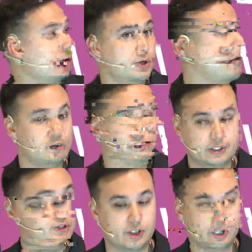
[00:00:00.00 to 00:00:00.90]
And
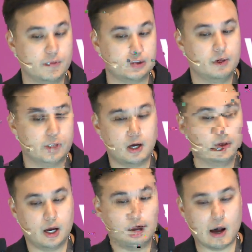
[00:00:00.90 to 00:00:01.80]

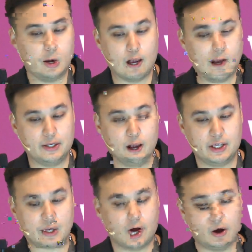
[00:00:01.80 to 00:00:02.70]
if you're interested
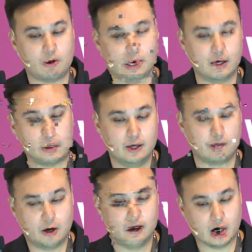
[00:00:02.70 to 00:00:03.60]
in
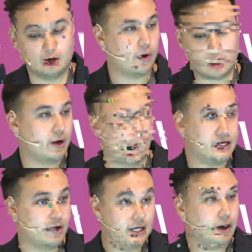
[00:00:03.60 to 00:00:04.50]
pulling prices from
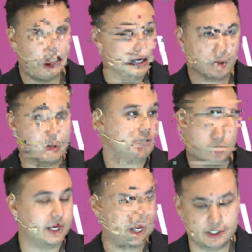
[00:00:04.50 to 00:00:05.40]
a specific
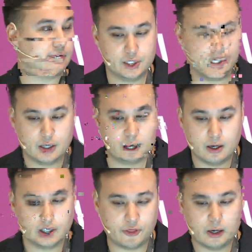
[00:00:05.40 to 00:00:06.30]
exchange only,
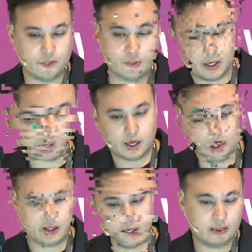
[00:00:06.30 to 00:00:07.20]
like
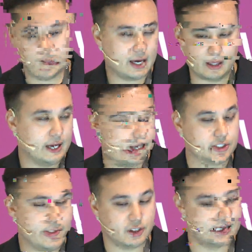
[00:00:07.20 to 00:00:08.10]
Binance, then you can
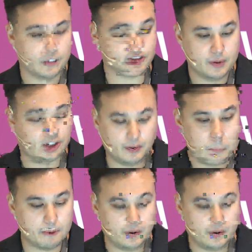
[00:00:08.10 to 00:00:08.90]
use this API,